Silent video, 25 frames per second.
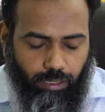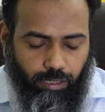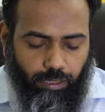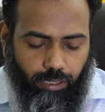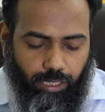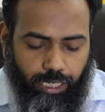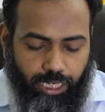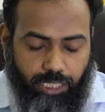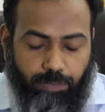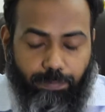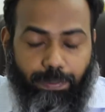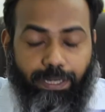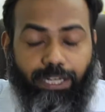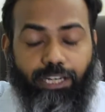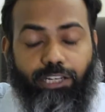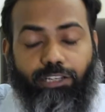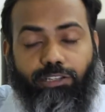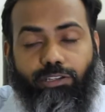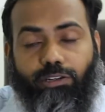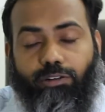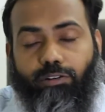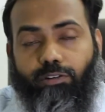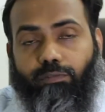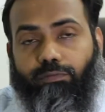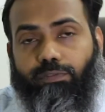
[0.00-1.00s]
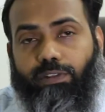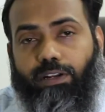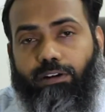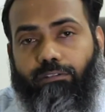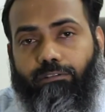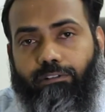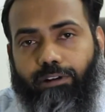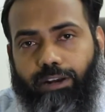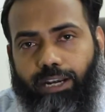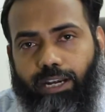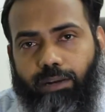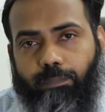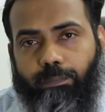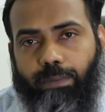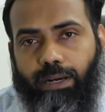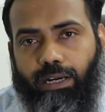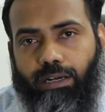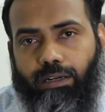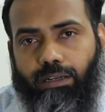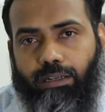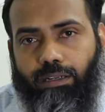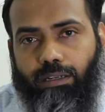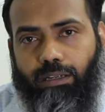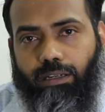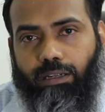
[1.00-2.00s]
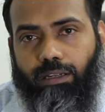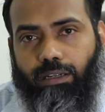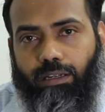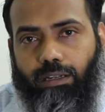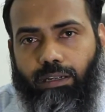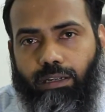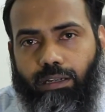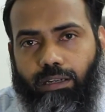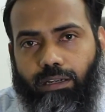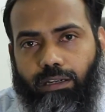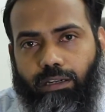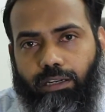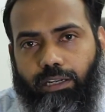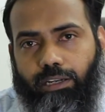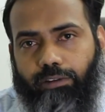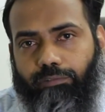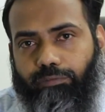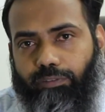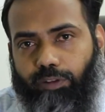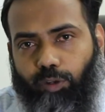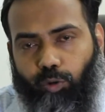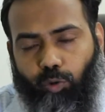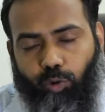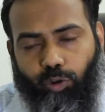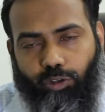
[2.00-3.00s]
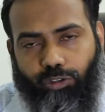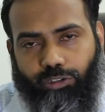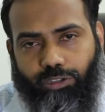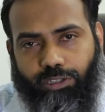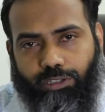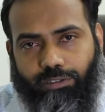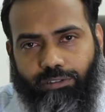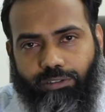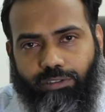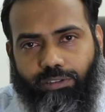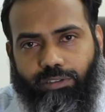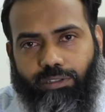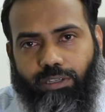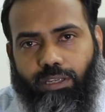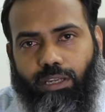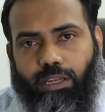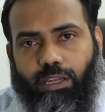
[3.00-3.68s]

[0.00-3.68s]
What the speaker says: expectation of the treatment, a few questions